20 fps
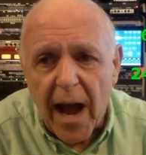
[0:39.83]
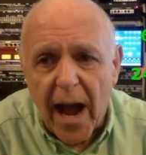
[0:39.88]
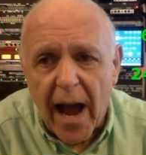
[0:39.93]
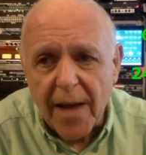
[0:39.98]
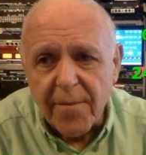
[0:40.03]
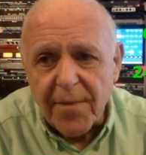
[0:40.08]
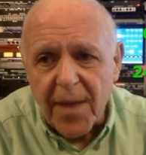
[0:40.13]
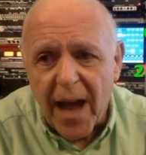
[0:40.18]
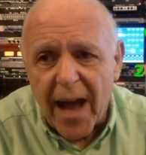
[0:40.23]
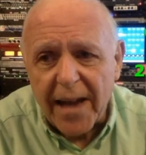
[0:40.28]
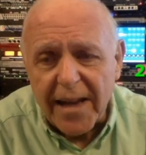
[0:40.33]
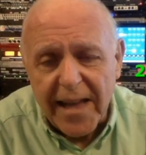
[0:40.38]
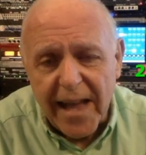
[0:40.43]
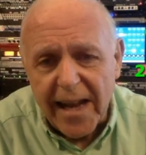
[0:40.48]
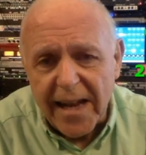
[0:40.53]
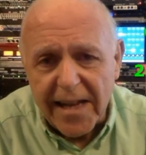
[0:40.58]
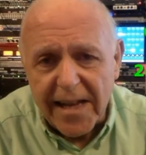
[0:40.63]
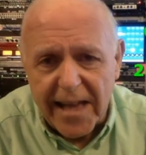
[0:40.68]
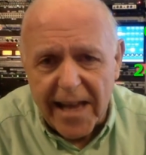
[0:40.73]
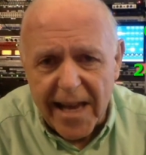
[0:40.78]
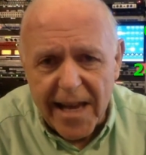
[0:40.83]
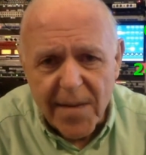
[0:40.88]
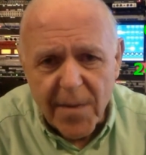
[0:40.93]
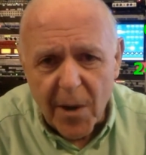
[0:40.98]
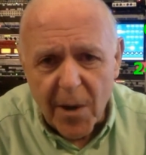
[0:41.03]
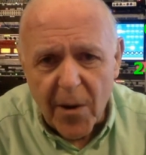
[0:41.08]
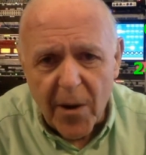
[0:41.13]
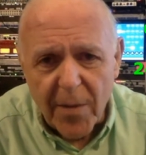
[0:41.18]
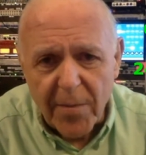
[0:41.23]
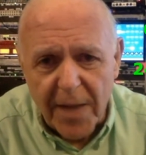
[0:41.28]
I am not getting
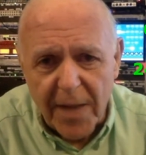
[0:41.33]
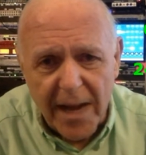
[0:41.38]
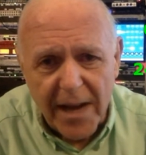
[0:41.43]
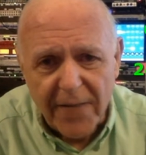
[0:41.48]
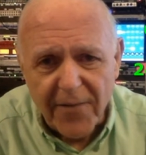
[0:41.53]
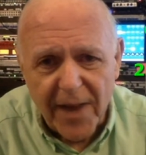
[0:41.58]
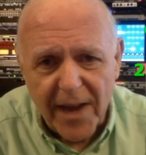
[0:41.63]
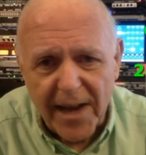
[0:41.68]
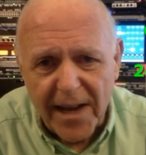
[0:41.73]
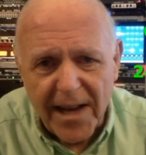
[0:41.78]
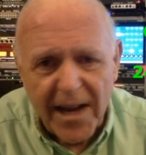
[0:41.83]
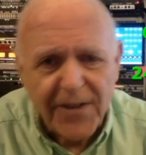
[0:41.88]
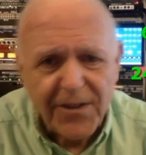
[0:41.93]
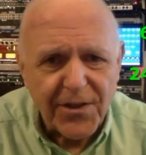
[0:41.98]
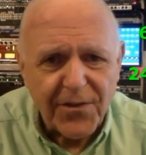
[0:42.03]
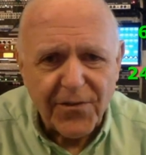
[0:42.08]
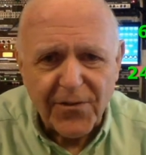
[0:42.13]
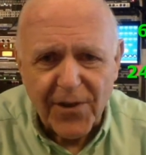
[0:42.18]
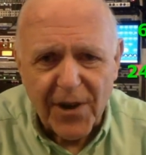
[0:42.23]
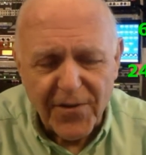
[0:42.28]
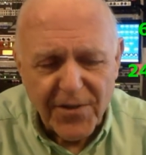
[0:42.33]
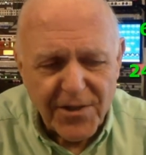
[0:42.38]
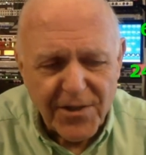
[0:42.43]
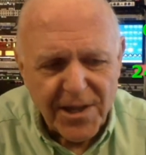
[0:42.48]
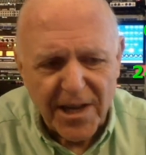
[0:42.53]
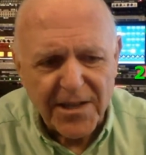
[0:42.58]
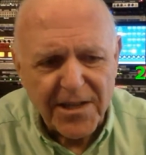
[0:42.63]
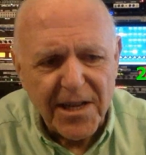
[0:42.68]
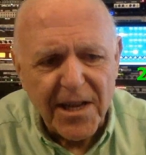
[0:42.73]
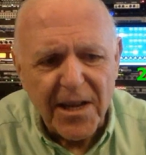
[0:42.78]
chemo. I'm getting radiation, for heaven's
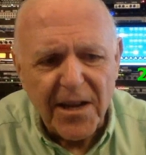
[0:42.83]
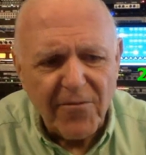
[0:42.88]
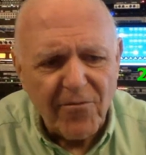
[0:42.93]
sake.